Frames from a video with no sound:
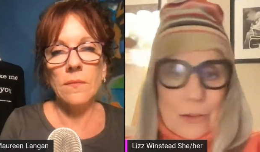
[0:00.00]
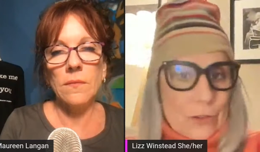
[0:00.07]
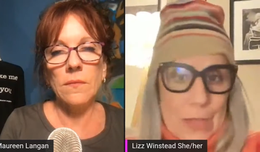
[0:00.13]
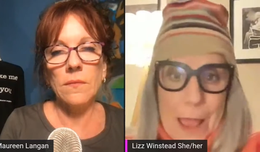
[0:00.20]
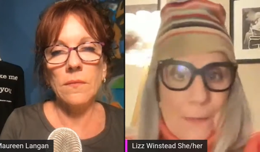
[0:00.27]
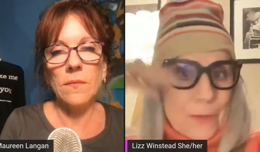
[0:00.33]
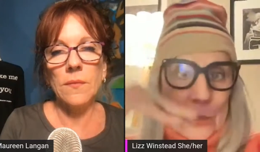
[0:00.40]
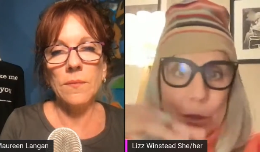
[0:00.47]
Speaker 1: There's
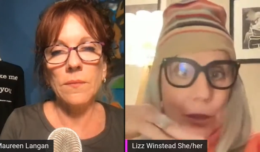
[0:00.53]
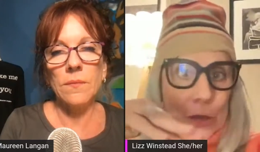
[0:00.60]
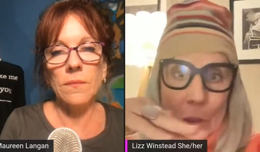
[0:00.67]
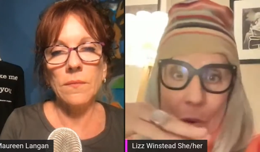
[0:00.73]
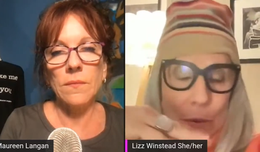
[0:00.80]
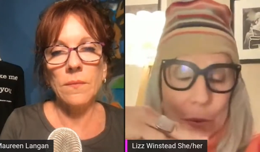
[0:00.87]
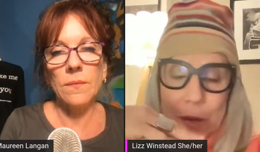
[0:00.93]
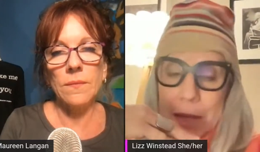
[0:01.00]
absolutely
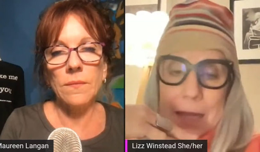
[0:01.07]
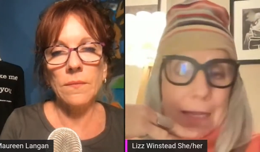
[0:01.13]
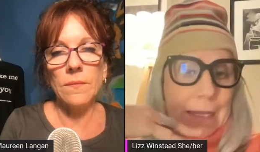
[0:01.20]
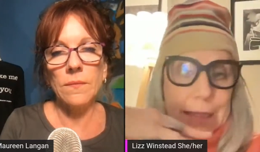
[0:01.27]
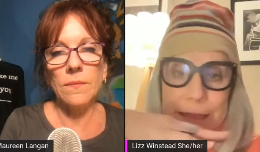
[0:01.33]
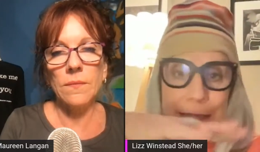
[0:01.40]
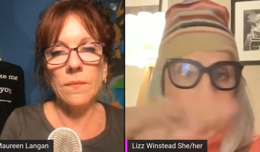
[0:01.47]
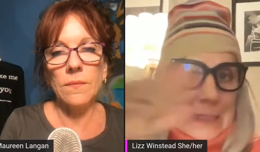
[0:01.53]
no
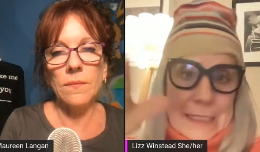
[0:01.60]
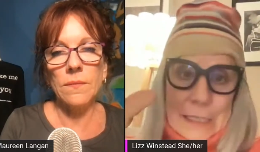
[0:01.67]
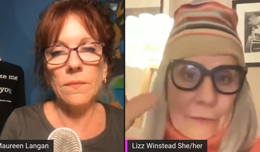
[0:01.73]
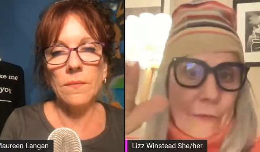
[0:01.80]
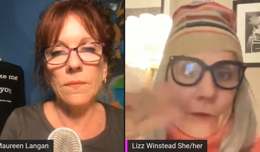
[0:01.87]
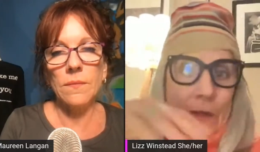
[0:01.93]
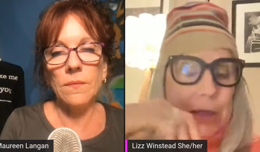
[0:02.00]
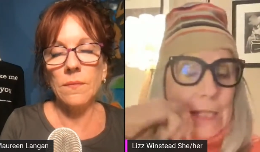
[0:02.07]

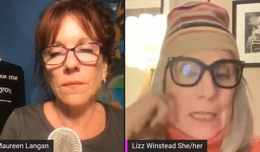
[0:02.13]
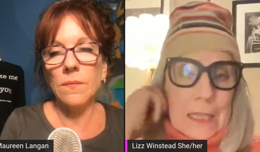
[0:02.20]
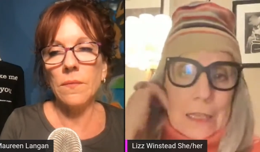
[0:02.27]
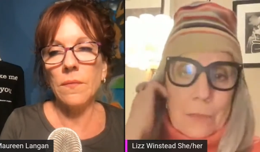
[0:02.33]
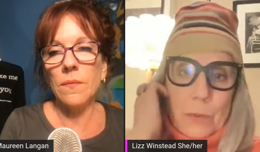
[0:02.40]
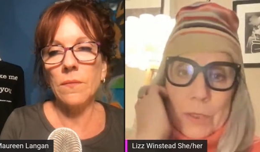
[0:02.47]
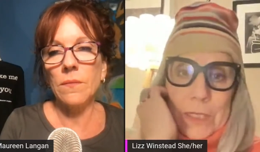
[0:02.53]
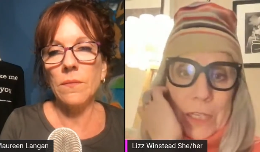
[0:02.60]
difference in
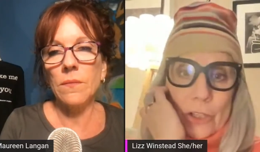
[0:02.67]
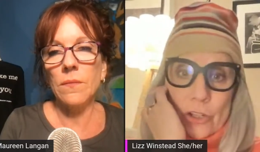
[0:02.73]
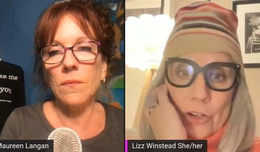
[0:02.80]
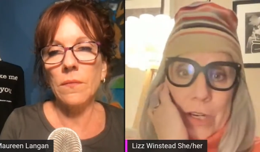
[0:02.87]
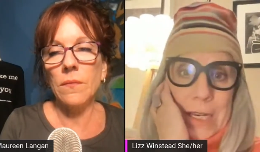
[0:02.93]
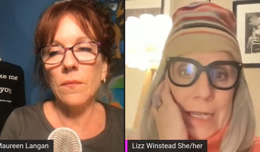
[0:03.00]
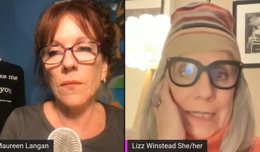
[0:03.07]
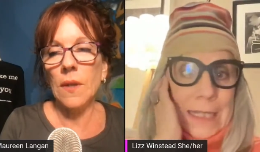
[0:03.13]
the procedure.
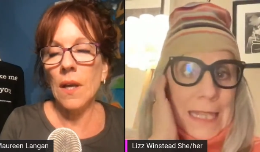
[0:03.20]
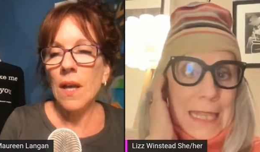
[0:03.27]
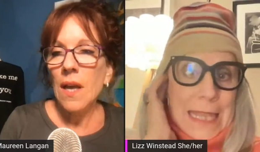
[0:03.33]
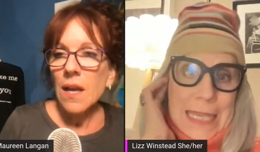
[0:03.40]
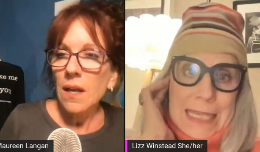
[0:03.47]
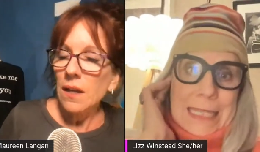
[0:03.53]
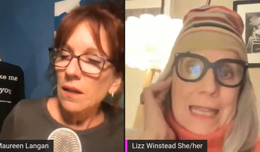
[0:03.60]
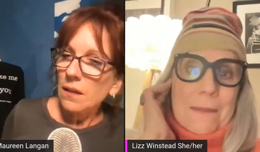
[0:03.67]
It is
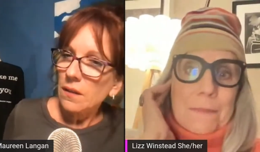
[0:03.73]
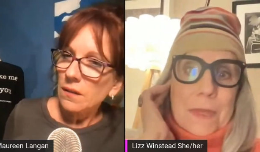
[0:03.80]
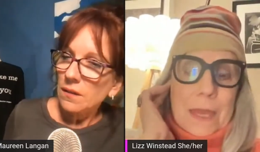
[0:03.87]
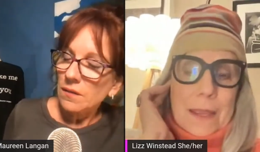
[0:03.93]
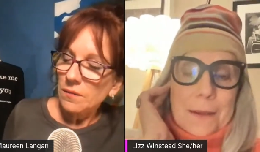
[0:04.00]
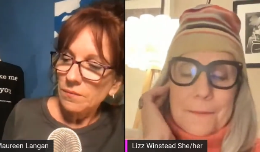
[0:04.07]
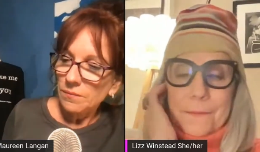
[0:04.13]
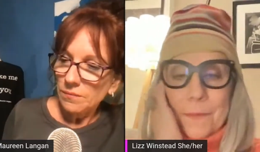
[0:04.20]
the same
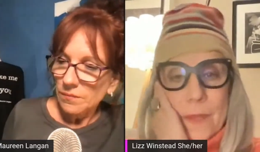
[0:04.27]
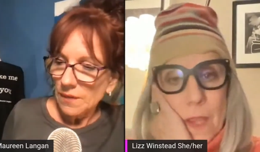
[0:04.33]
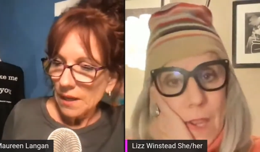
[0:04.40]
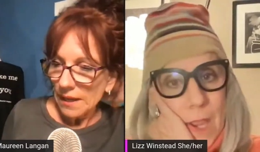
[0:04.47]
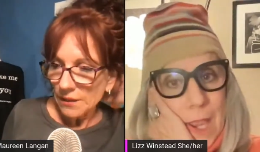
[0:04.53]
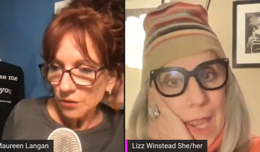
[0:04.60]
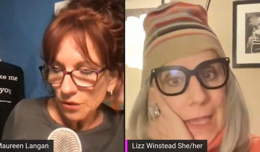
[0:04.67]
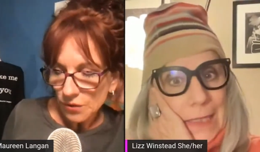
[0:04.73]
thing.
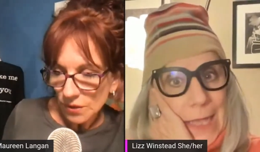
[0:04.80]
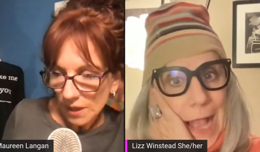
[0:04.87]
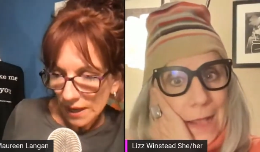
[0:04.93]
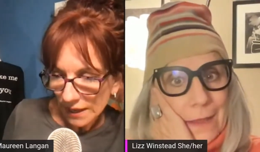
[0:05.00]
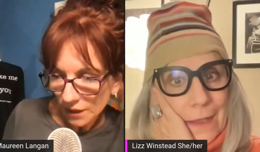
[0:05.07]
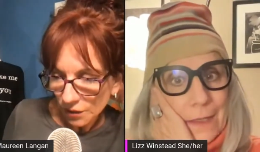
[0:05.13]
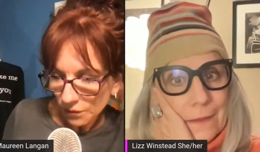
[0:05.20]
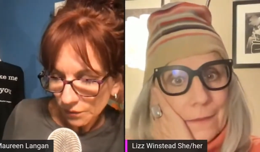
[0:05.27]
Speaker 2: And
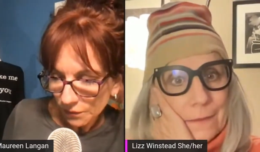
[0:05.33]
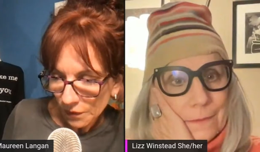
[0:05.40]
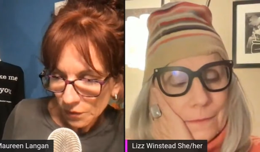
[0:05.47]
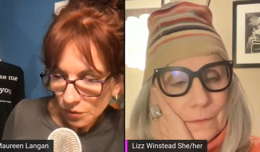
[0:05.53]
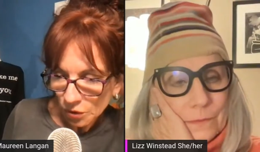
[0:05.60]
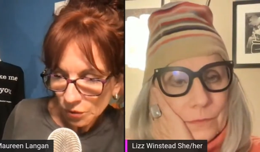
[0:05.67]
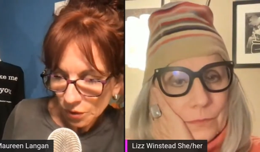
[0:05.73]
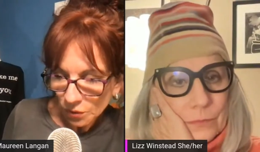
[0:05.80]
and you
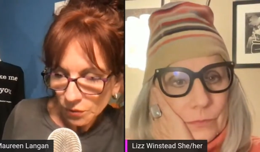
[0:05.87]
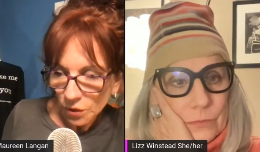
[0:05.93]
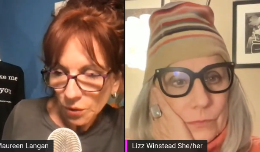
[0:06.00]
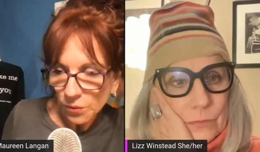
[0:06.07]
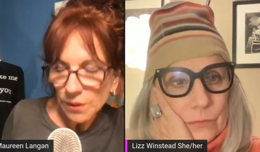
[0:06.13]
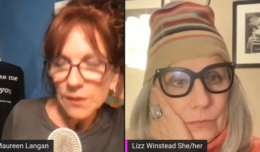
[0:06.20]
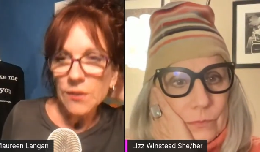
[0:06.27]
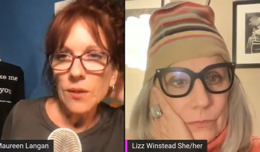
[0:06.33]
folks who don't
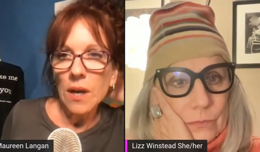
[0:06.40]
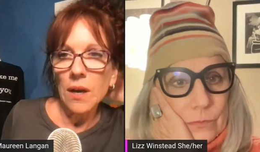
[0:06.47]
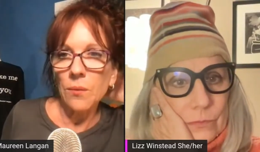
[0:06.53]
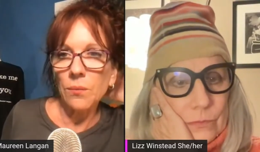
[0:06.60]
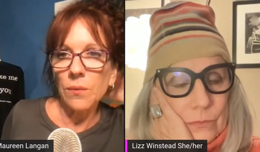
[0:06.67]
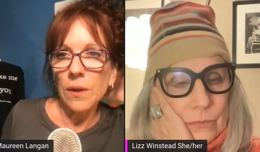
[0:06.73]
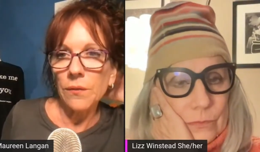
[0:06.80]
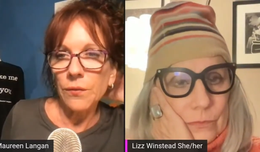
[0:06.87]
know this,
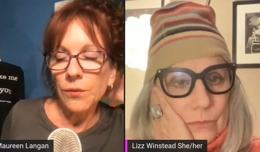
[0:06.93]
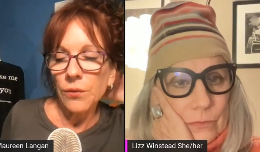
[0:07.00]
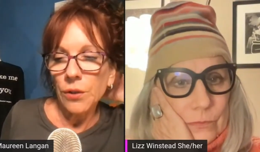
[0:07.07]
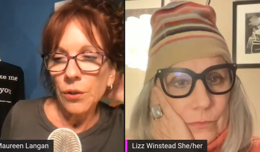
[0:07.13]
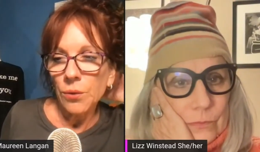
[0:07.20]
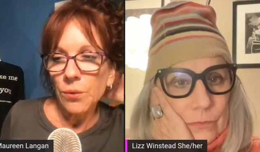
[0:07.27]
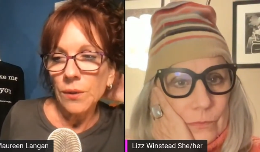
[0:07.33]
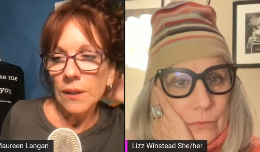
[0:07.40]
um, if
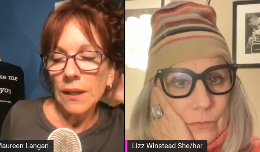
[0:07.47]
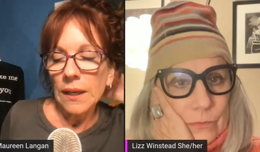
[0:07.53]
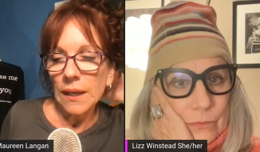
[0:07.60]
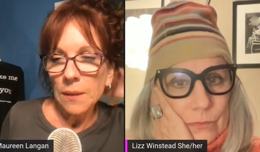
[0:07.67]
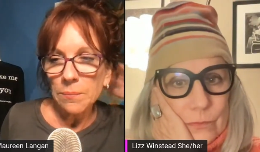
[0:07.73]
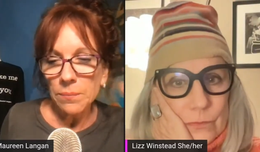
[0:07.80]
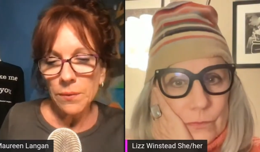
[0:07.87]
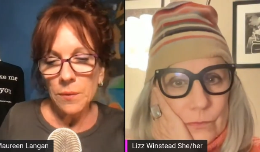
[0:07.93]
you
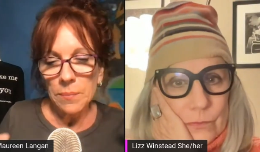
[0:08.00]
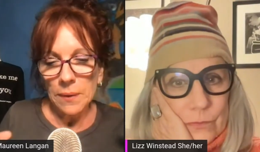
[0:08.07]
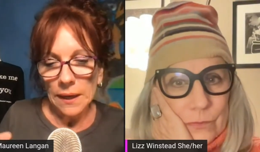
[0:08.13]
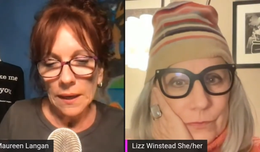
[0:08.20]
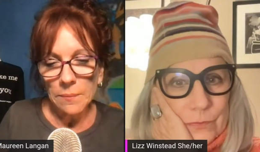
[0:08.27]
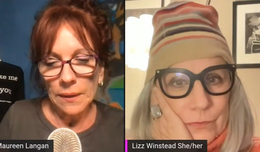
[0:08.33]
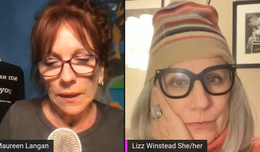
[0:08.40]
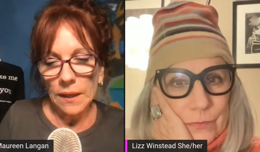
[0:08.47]
keep the
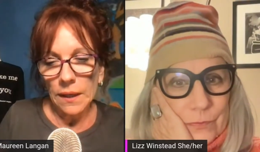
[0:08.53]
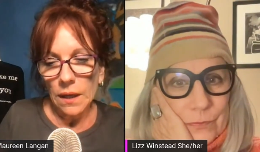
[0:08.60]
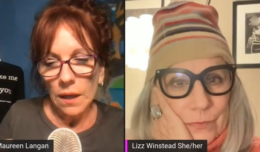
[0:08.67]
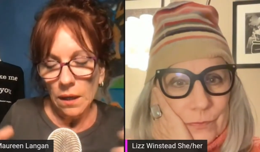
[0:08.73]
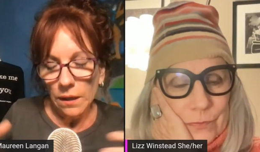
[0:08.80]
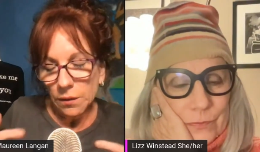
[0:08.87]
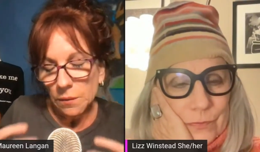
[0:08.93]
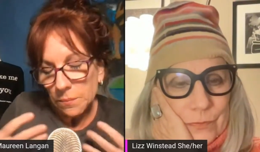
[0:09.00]
baby,
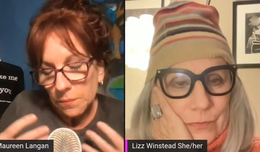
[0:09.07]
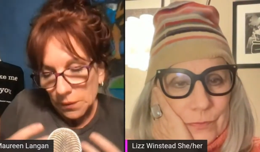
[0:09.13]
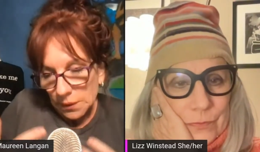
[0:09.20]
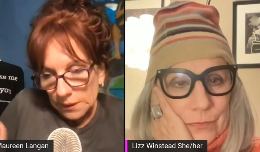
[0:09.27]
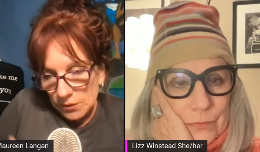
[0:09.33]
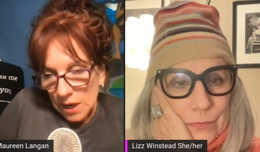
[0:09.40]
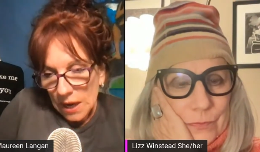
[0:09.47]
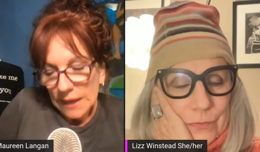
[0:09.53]
uh, the
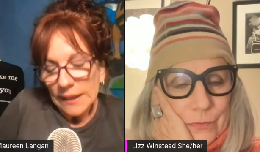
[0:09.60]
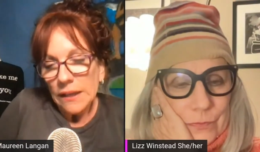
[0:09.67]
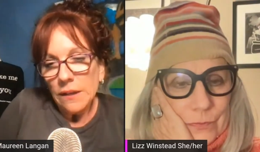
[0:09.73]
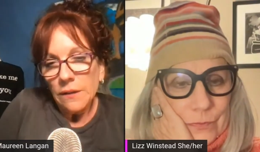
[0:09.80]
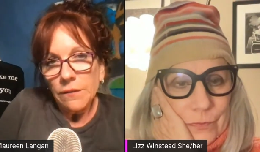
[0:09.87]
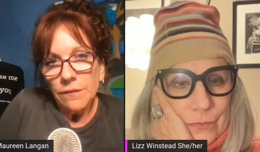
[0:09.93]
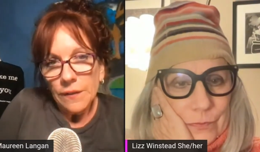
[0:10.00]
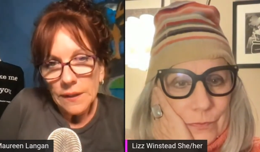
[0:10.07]
the
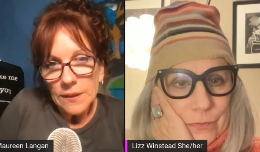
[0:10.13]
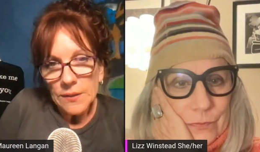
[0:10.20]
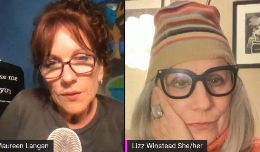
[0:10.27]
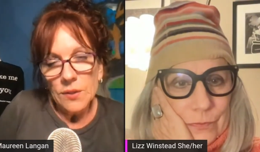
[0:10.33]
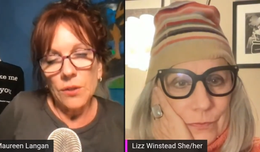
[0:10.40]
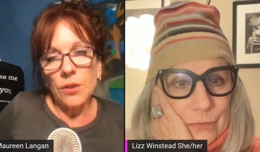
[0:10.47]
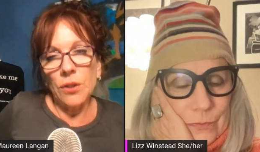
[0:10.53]
dying fetus